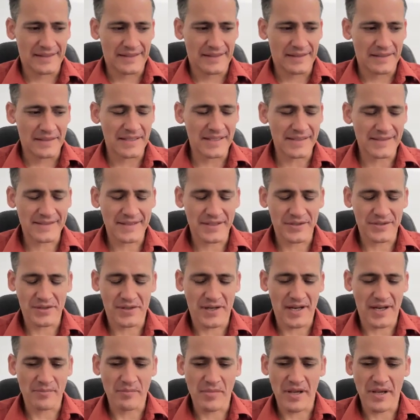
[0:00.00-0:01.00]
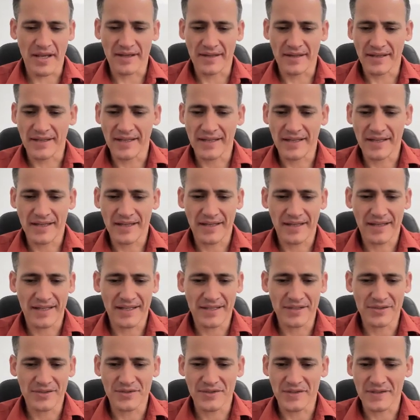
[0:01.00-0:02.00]
decision I made, and
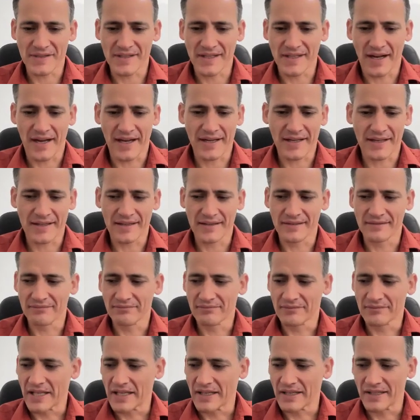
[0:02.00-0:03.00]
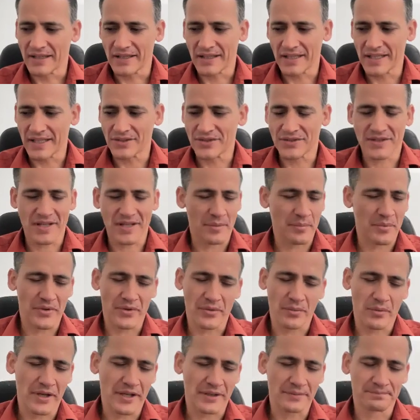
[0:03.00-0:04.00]
he's just guided each step of
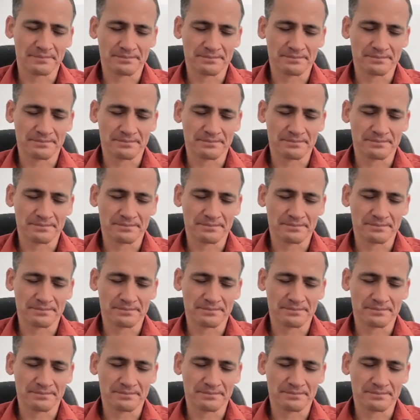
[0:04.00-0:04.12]
the way.